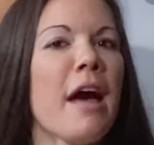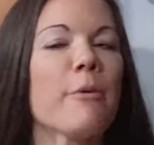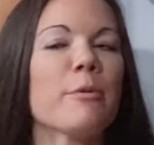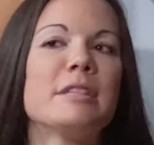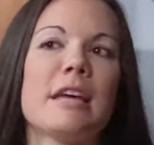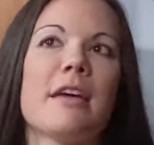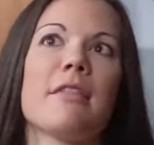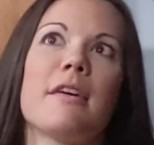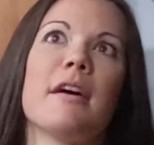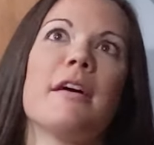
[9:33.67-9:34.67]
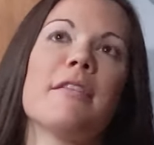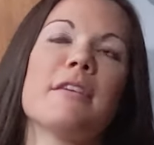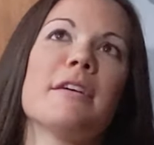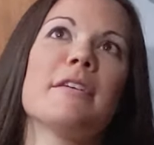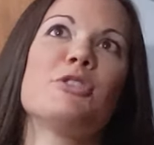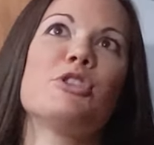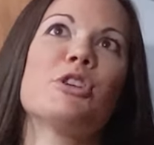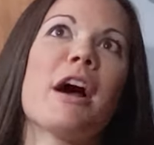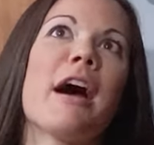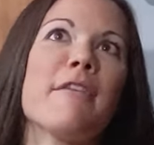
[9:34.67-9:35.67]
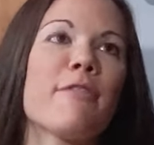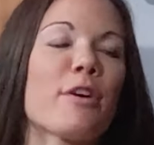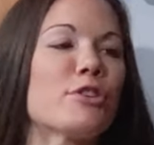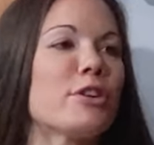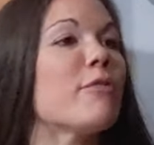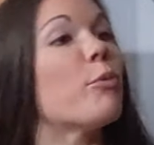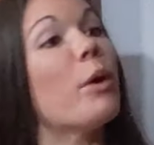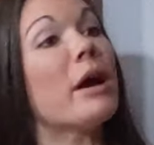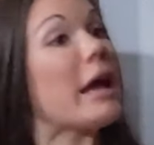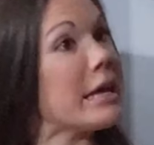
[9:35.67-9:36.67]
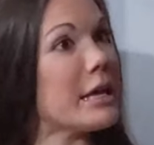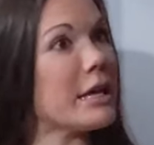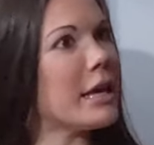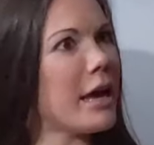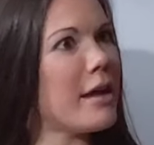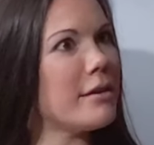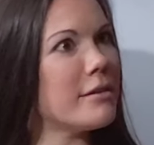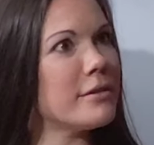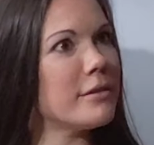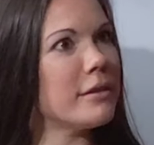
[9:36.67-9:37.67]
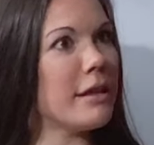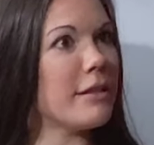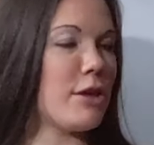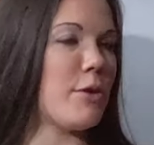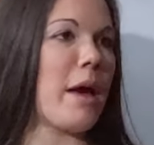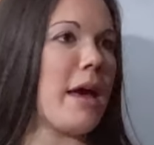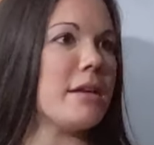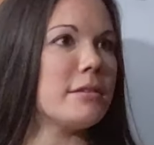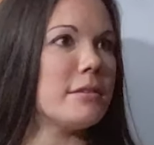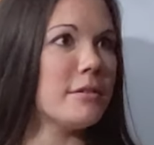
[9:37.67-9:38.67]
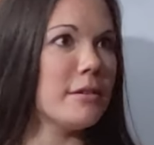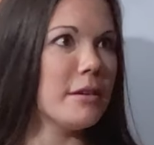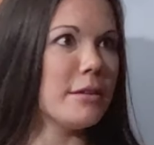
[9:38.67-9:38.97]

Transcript: I would say the chai version of what I can get in the US,